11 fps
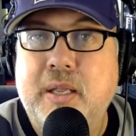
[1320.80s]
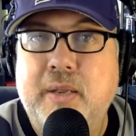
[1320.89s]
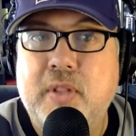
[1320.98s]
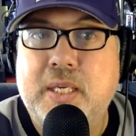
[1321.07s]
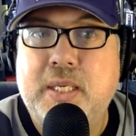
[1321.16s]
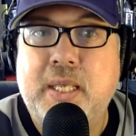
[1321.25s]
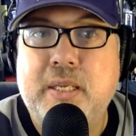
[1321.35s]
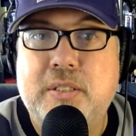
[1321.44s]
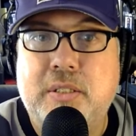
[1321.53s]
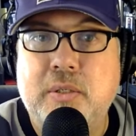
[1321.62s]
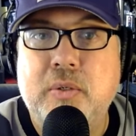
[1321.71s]
for the
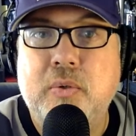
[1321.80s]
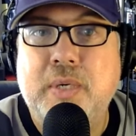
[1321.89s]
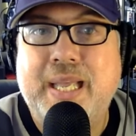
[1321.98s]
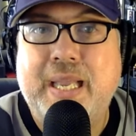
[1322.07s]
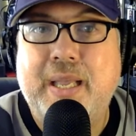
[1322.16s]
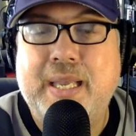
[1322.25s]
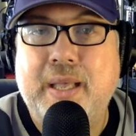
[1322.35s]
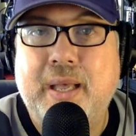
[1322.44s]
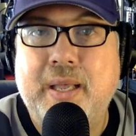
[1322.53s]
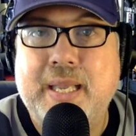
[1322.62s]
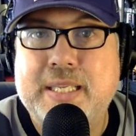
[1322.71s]
Kings to
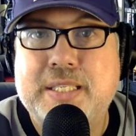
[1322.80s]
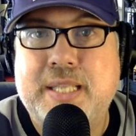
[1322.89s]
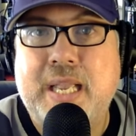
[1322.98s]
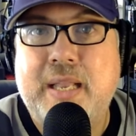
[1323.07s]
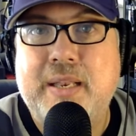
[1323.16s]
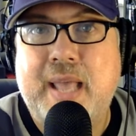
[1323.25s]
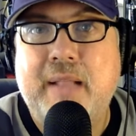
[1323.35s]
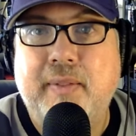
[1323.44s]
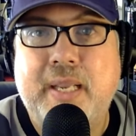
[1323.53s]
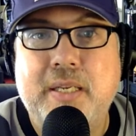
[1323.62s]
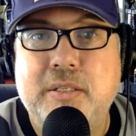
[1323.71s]
extend
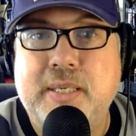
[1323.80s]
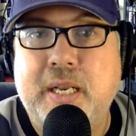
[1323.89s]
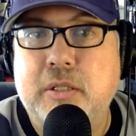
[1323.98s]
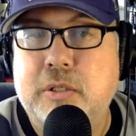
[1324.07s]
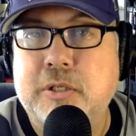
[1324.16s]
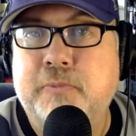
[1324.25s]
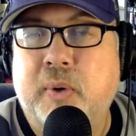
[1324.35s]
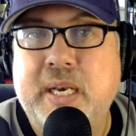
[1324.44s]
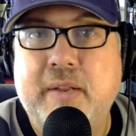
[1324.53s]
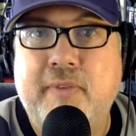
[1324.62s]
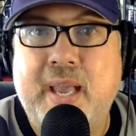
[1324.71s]
that lead to get a
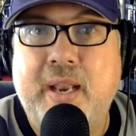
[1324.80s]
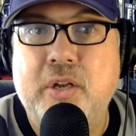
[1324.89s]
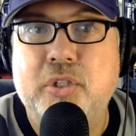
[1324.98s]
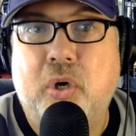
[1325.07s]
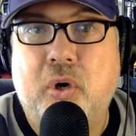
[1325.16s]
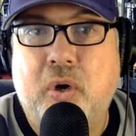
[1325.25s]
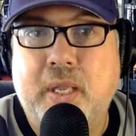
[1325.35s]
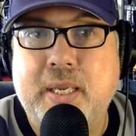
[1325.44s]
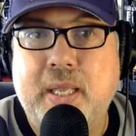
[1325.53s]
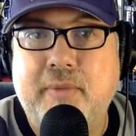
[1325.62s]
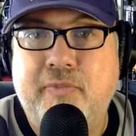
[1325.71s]
two-point advantage
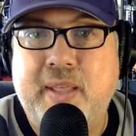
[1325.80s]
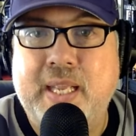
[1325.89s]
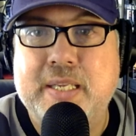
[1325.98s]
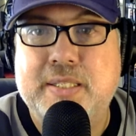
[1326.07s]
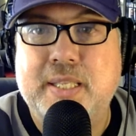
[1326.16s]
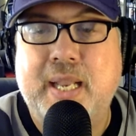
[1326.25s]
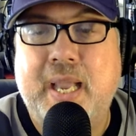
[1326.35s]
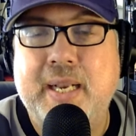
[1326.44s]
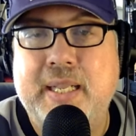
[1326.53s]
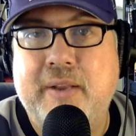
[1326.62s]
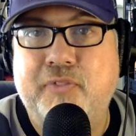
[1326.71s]
on Vegas
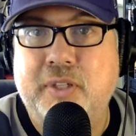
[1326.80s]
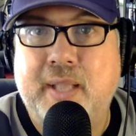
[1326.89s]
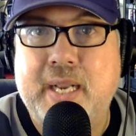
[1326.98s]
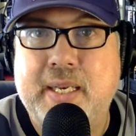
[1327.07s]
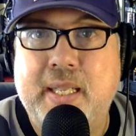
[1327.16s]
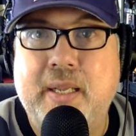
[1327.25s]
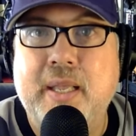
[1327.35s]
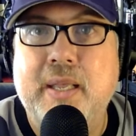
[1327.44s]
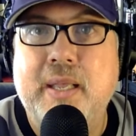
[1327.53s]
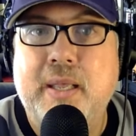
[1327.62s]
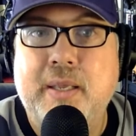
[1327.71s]
tonight if the Lightning
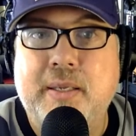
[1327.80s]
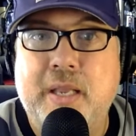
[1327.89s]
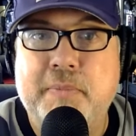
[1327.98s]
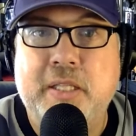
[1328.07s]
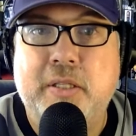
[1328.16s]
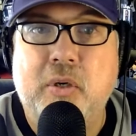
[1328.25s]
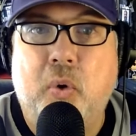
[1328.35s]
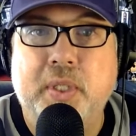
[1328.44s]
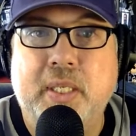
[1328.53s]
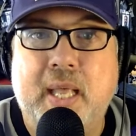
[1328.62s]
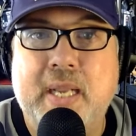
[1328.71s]
can beat the
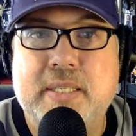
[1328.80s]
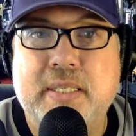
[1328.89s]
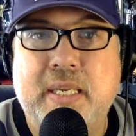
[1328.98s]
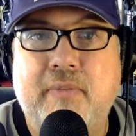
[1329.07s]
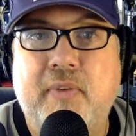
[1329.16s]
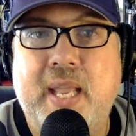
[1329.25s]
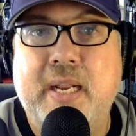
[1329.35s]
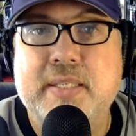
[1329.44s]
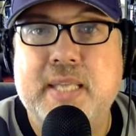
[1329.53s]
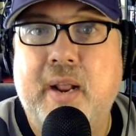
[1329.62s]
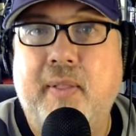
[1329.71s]
Golden Knights in
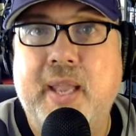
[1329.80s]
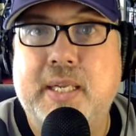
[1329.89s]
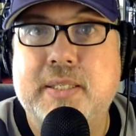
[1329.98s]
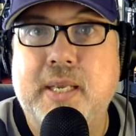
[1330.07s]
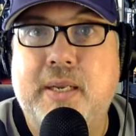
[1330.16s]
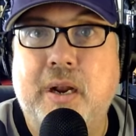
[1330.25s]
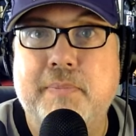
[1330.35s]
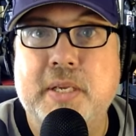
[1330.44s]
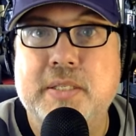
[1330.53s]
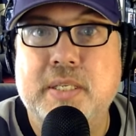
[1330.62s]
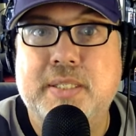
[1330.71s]
Vegas and LA can take care of
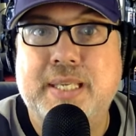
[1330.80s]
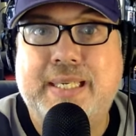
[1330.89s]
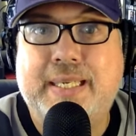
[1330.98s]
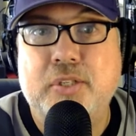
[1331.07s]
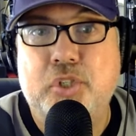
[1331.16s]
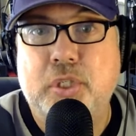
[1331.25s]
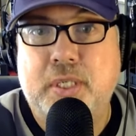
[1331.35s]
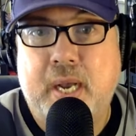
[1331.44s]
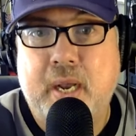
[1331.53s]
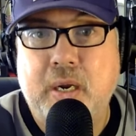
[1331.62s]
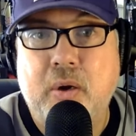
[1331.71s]
business against
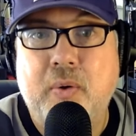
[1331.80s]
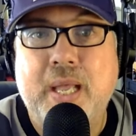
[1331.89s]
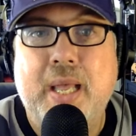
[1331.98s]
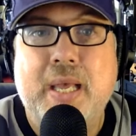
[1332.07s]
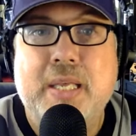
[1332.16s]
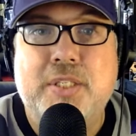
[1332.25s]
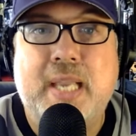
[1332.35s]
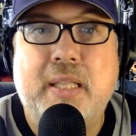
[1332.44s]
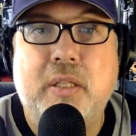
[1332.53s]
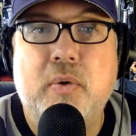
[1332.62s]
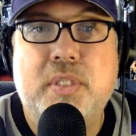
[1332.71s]
Chicago.
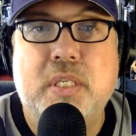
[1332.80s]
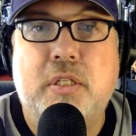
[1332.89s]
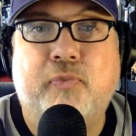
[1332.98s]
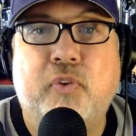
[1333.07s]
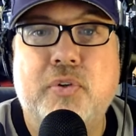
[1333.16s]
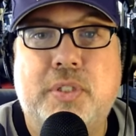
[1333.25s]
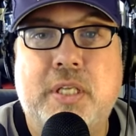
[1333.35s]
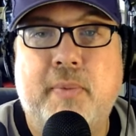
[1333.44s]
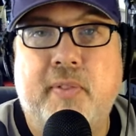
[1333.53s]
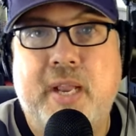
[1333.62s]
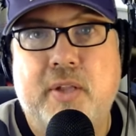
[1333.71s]
St. Louis is the first
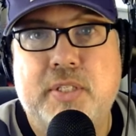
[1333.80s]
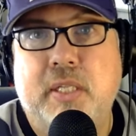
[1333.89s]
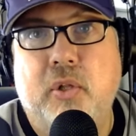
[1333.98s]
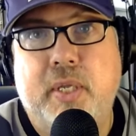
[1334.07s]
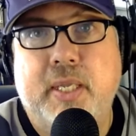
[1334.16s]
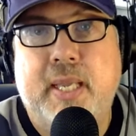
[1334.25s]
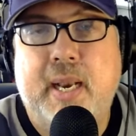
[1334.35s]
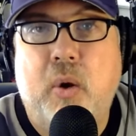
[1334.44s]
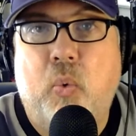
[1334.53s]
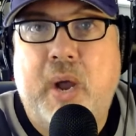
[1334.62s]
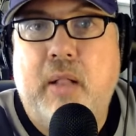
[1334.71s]
team on the outside looking in
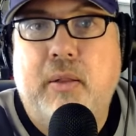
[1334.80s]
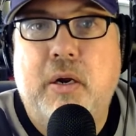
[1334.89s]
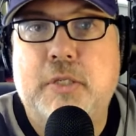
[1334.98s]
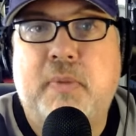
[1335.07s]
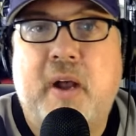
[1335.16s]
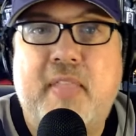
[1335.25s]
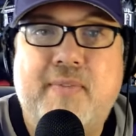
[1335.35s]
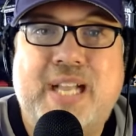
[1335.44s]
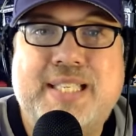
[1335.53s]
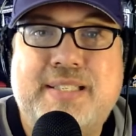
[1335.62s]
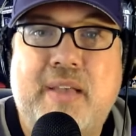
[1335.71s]
at a wild card spot. They've
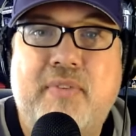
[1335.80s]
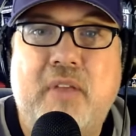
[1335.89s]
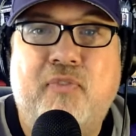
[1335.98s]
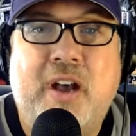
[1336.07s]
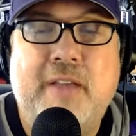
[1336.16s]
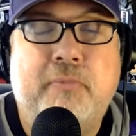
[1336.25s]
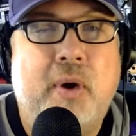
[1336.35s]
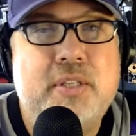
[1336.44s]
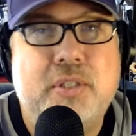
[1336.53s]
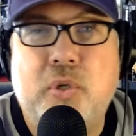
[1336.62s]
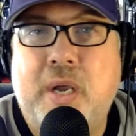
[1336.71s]
got 75
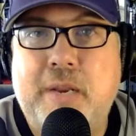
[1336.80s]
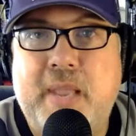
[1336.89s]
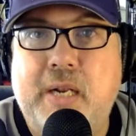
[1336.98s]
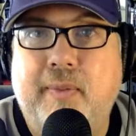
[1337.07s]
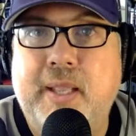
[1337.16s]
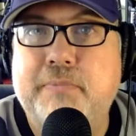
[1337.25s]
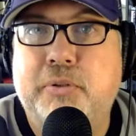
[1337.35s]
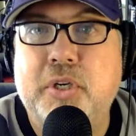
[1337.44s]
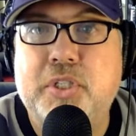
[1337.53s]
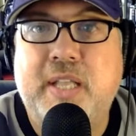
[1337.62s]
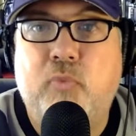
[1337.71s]
points, trying to make a late
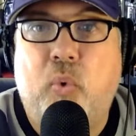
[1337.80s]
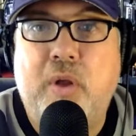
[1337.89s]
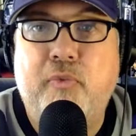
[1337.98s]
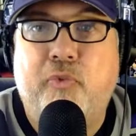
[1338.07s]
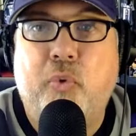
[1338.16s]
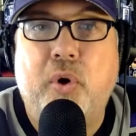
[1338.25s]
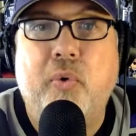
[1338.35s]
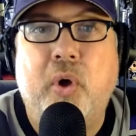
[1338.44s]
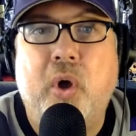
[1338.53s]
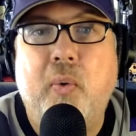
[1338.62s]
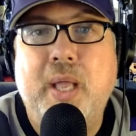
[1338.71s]
push. They've won four in a
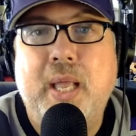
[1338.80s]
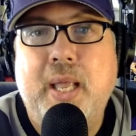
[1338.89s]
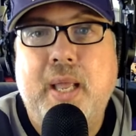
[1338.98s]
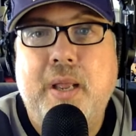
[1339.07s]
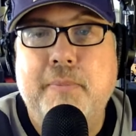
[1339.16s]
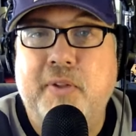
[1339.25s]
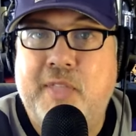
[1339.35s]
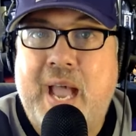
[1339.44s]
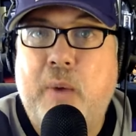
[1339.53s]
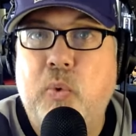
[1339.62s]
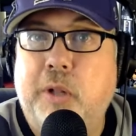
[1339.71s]
row, but
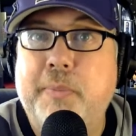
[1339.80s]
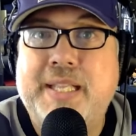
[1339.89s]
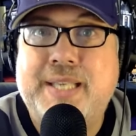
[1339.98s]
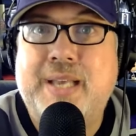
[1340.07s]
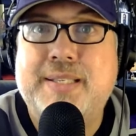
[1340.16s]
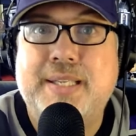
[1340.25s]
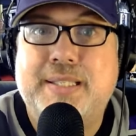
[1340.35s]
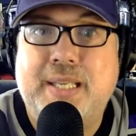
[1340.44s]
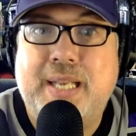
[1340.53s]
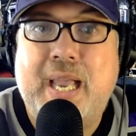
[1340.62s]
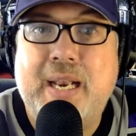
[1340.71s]
that will be tested
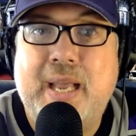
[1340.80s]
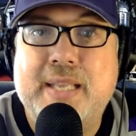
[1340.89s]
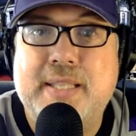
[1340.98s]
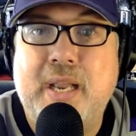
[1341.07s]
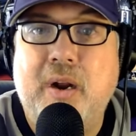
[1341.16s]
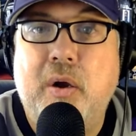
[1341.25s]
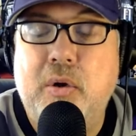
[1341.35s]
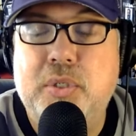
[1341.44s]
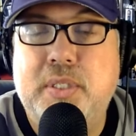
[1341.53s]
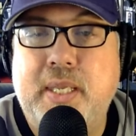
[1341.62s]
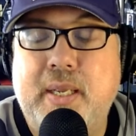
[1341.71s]
tonight as they are
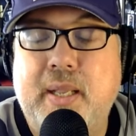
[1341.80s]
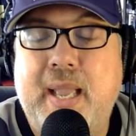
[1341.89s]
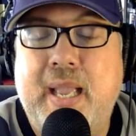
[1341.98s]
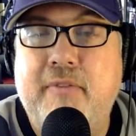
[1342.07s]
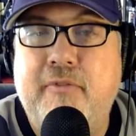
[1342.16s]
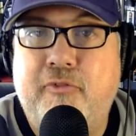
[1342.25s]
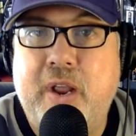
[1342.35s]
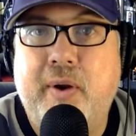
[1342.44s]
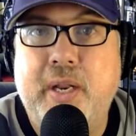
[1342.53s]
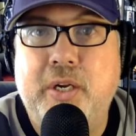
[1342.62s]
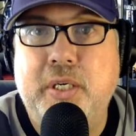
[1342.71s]
hosting a
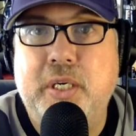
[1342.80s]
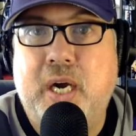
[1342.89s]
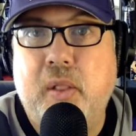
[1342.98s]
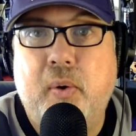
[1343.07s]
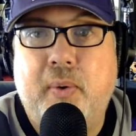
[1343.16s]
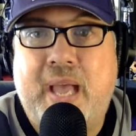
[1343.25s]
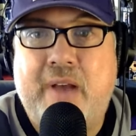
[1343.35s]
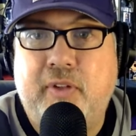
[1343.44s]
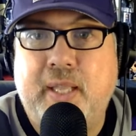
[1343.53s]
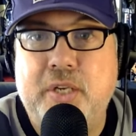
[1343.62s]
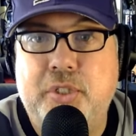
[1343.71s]
very good Colorado
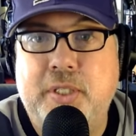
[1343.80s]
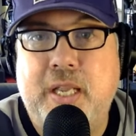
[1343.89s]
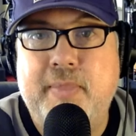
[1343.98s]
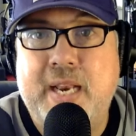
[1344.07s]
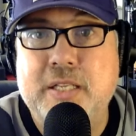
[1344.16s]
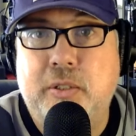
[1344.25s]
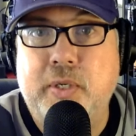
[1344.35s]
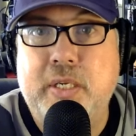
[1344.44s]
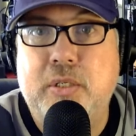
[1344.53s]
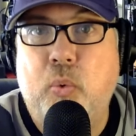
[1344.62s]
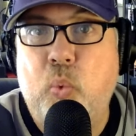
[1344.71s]
Avalanche team that is
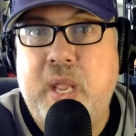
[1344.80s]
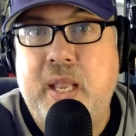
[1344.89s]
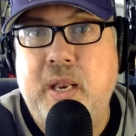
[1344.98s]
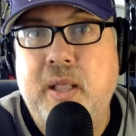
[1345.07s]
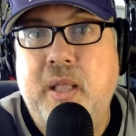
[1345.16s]
looking to win